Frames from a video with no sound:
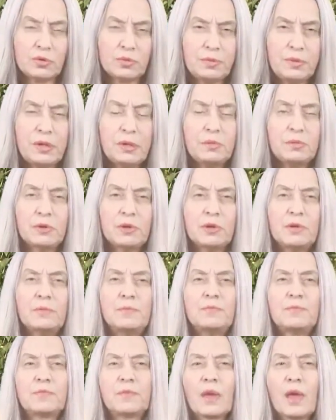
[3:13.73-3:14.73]
people.
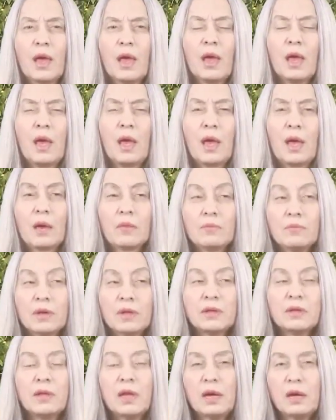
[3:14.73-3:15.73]

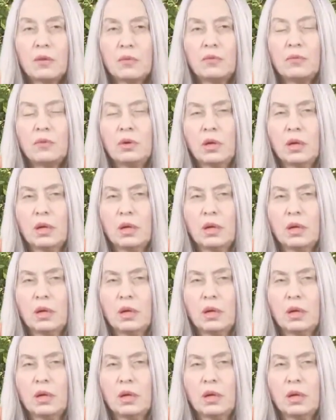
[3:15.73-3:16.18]
And now,